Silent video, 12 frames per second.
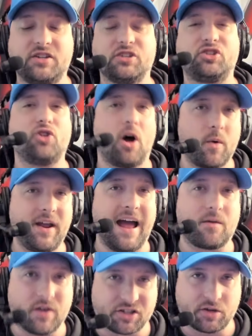his story
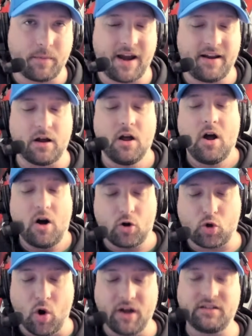at WrestleMania.
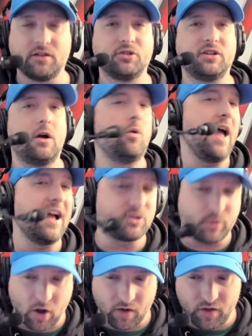According to those who know, as
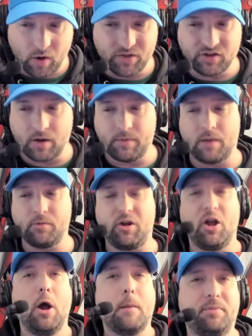we all know in the
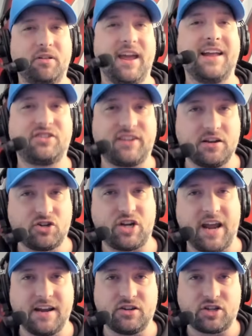WWE, plans can
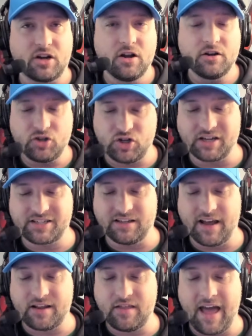change just
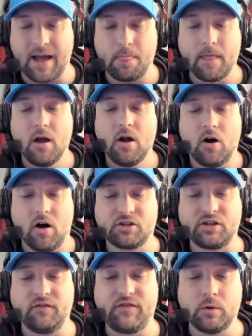like that.
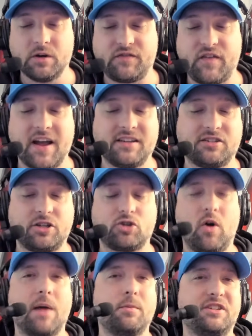Also, viewers, fans, and
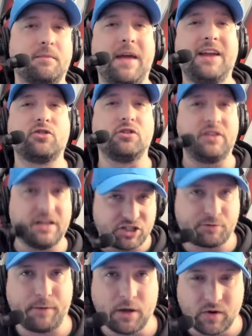subscribers, a major
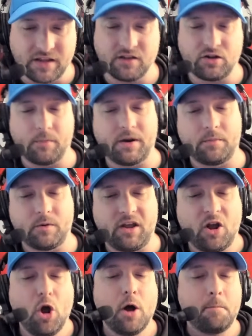dispute in the WWE.
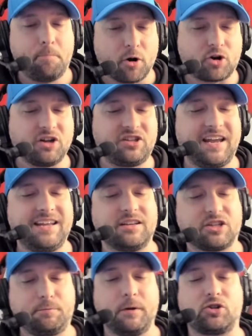Booker T
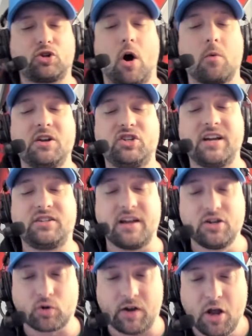disputes Cora Jade's
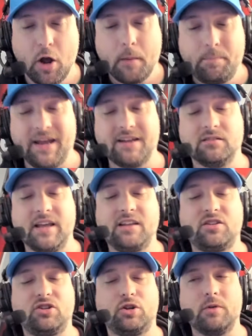injury being
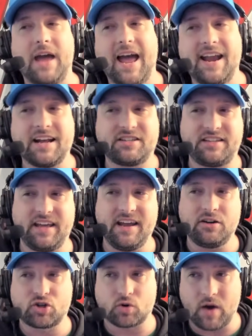linked to
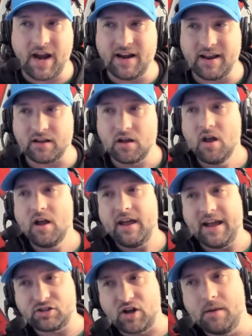NXT training.
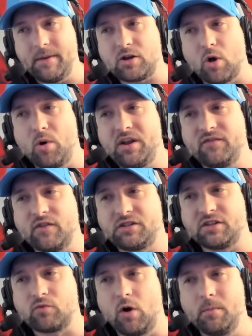It's going to be Cody
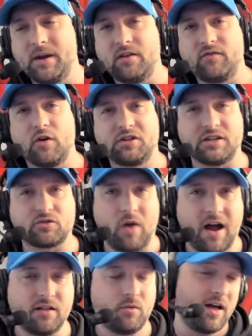versus Roman versus
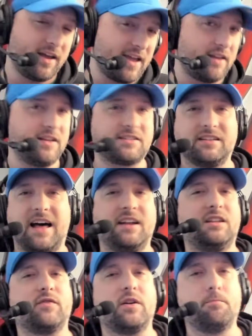Rollins. Well, again, there's a lot of
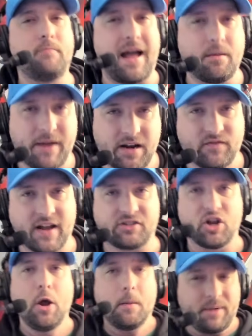different main
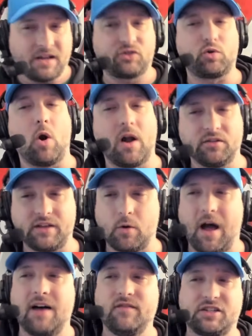events being thrown out there.
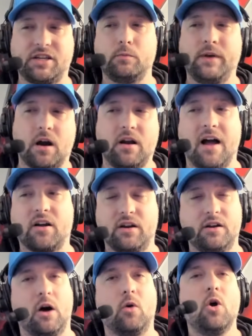Obviously, we are not going
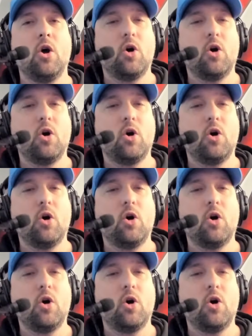to know